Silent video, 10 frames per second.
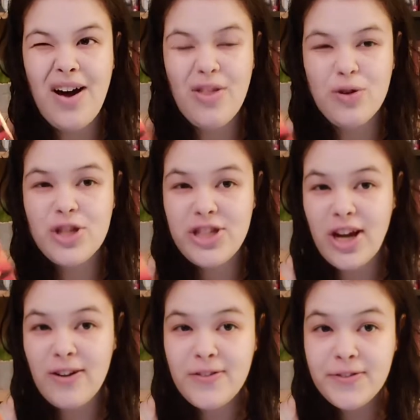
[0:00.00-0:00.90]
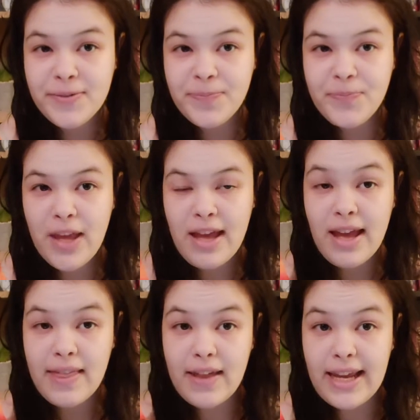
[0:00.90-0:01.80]
other stuff
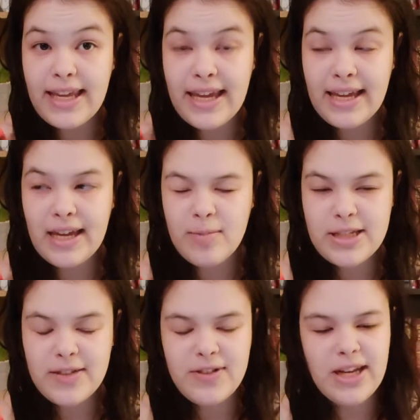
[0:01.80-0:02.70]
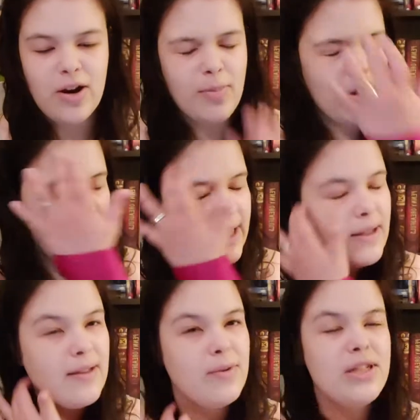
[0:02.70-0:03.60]
that I can't get myself to care about. Like
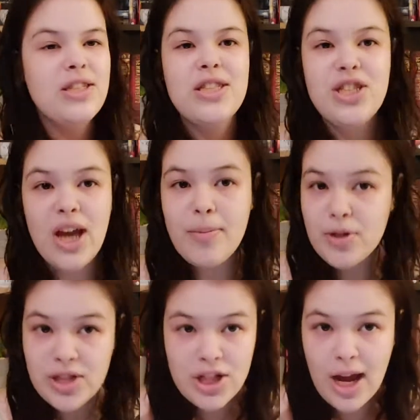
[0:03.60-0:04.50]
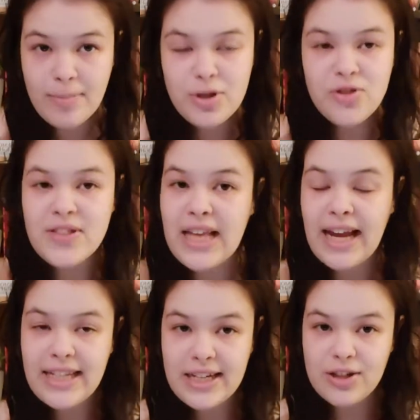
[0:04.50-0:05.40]
when it's chapters and chapters of
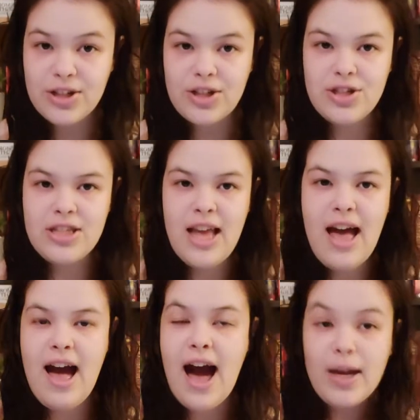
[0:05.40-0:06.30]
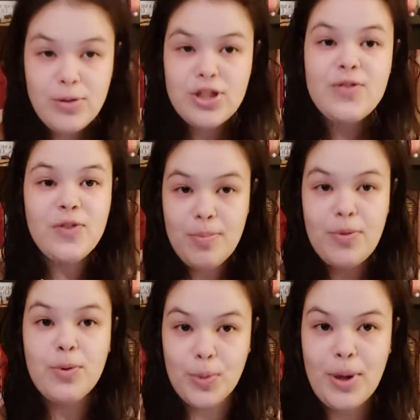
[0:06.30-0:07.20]
side characters, I will just flip
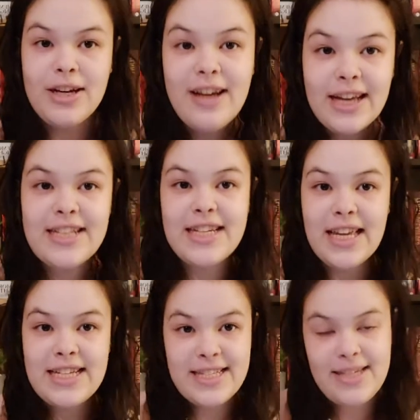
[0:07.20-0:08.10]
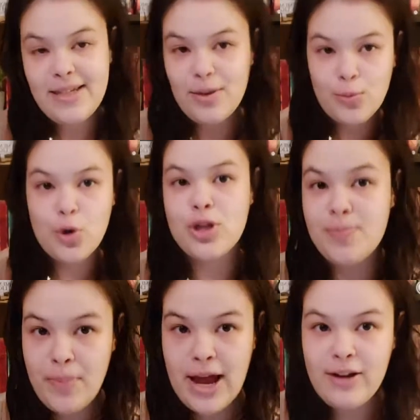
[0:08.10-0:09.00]
through it until I see the words
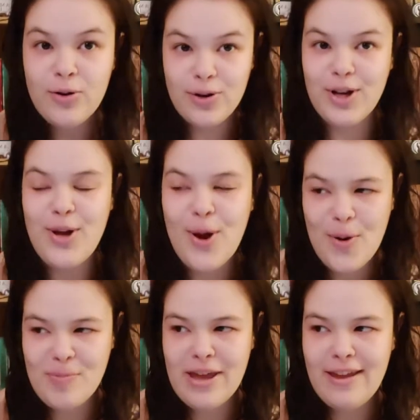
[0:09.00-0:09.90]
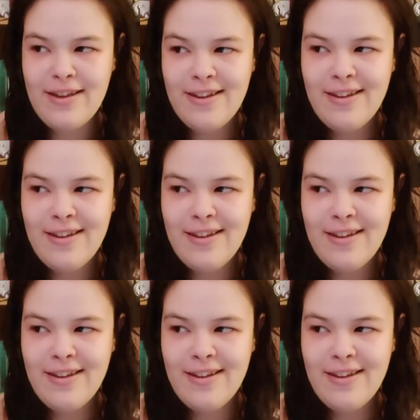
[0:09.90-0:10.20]
Ben or Kenobi.